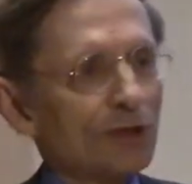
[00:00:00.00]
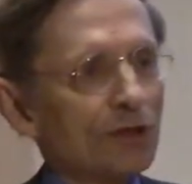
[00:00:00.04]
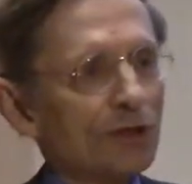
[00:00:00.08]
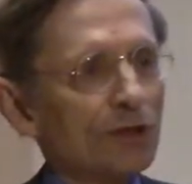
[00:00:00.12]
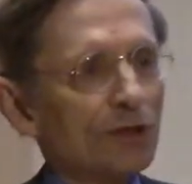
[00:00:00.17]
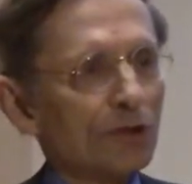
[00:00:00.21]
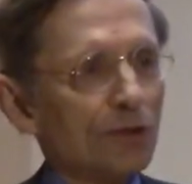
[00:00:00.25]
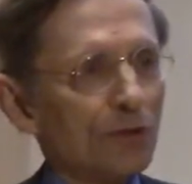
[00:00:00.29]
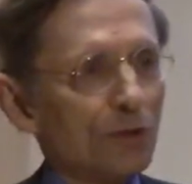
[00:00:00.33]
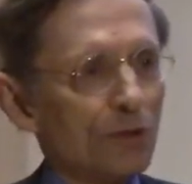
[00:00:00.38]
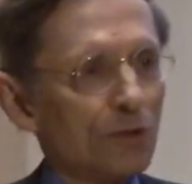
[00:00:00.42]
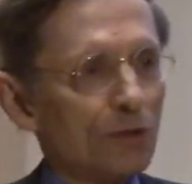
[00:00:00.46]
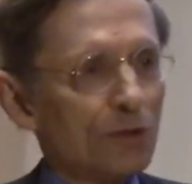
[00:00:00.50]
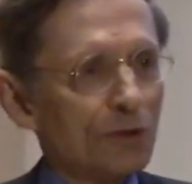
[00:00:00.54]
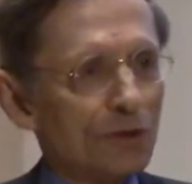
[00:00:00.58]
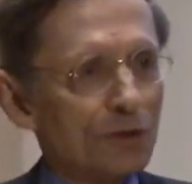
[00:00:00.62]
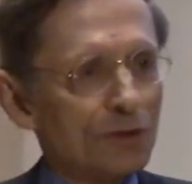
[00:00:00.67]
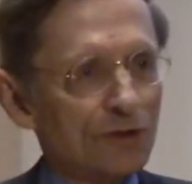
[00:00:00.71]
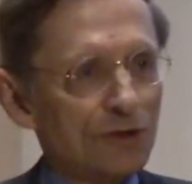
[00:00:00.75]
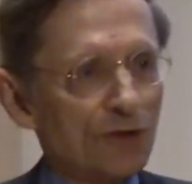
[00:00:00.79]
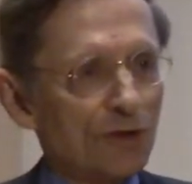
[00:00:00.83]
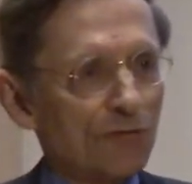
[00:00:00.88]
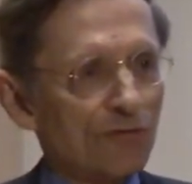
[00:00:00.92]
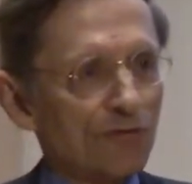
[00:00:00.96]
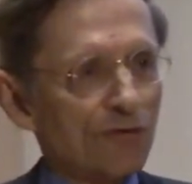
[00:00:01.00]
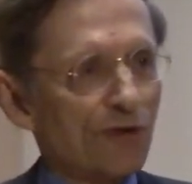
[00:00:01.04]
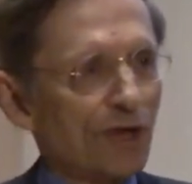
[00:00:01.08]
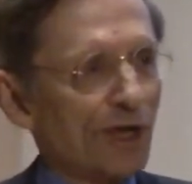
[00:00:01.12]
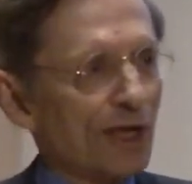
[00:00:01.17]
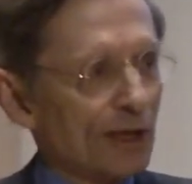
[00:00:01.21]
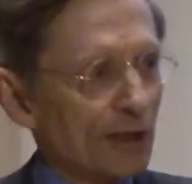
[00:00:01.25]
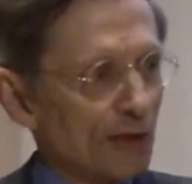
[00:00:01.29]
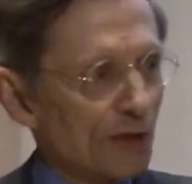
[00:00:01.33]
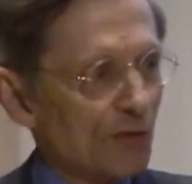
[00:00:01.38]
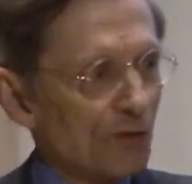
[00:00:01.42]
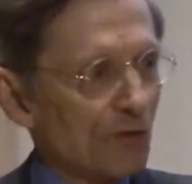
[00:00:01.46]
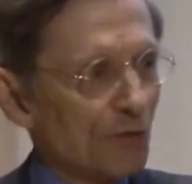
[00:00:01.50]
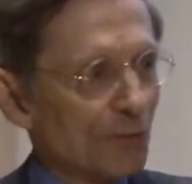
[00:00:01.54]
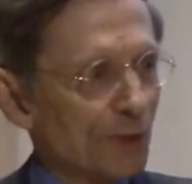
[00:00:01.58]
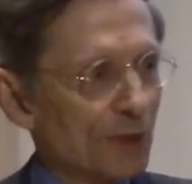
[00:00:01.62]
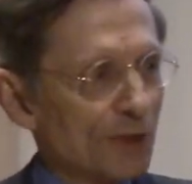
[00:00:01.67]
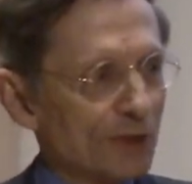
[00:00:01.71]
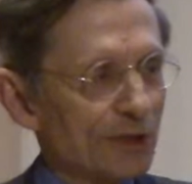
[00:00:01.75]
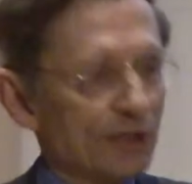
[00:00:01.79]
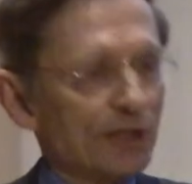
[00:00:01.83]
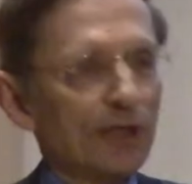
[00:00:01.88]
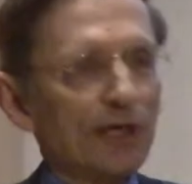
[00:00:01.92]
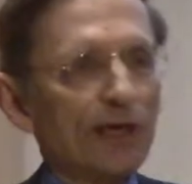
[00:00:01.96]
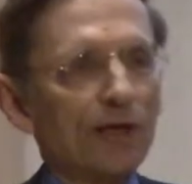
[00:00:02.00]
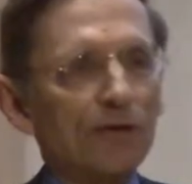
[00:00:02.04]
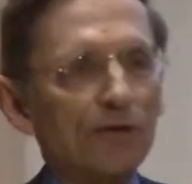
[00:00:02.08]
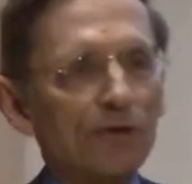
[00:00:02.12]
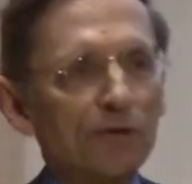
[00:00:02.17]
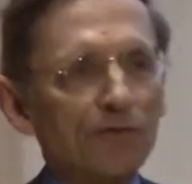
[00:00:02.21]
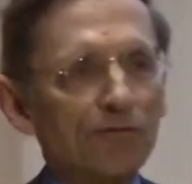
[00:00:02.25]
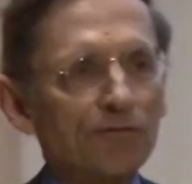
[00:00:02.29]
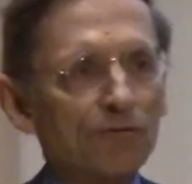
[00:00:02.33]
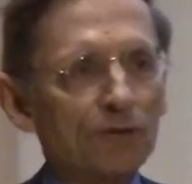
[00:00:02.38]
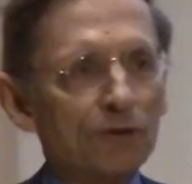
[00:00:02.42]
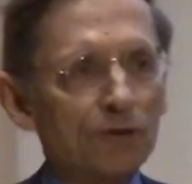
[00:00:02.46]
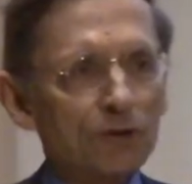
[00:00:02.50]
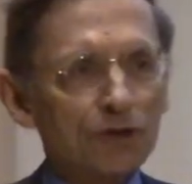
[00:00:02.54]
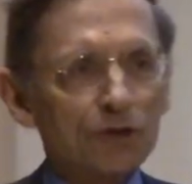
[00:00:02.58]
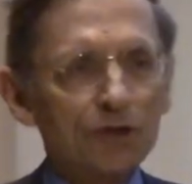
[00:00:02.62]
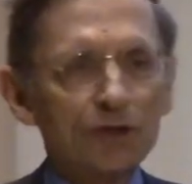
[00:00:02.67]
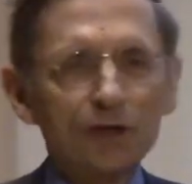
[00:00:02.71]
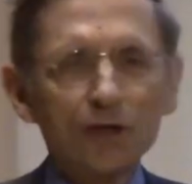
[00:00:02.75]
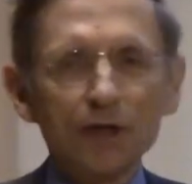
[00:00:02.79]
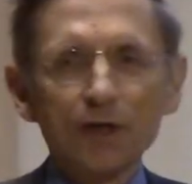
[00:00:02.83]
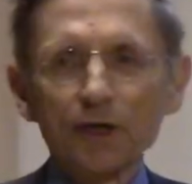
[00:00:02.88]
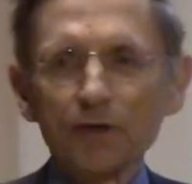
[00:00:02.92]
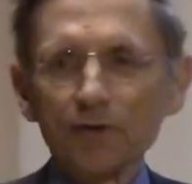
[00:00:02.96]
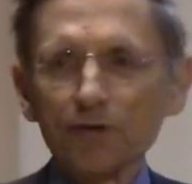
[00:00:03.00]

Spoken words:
do so that they can repeat together efficiently.